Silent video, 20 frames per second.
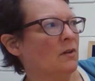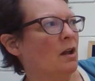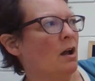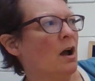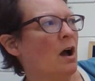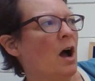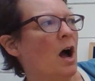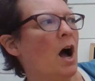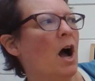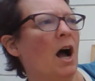
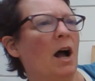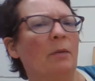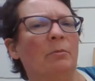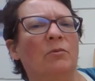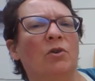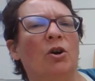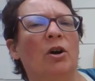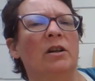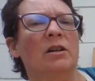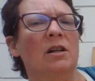I'm
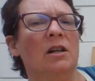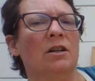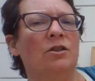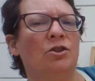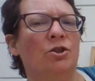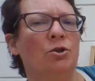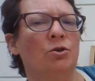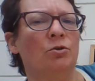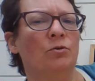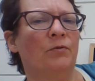going to eat
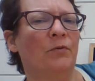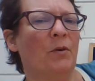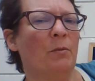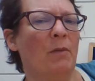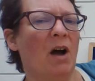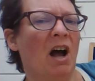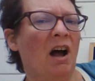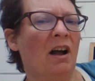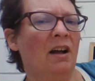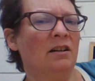you for
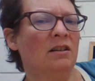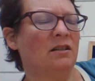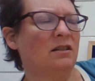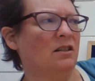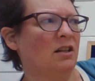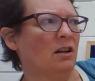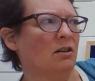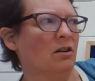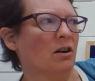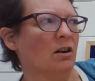my
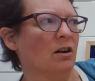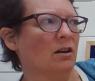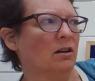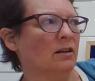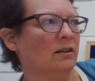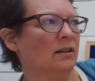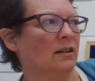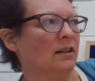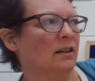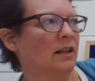dinner,
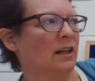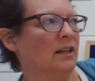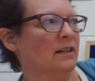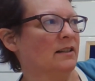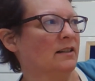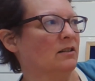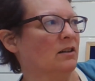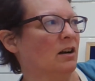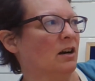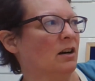he
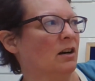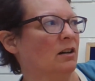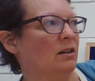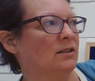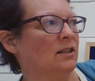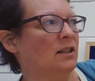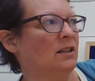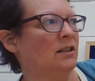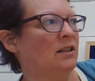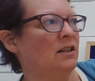snarled.
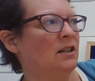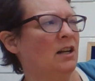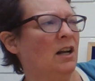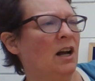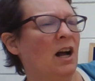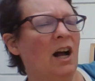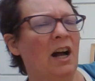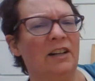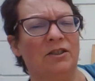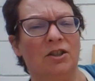
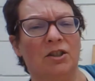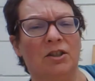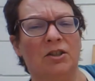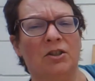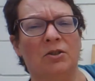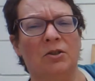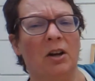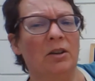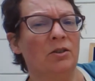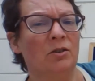I just
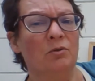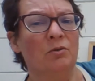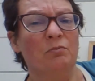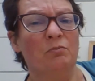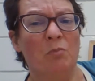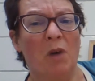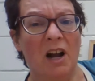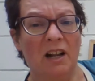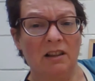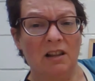thought you
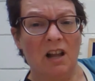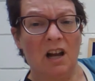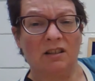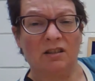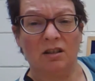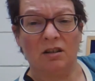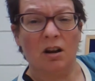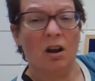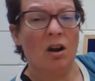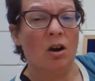might like to
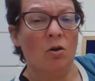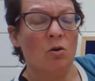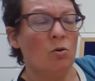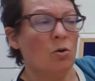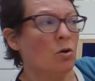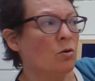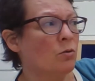know.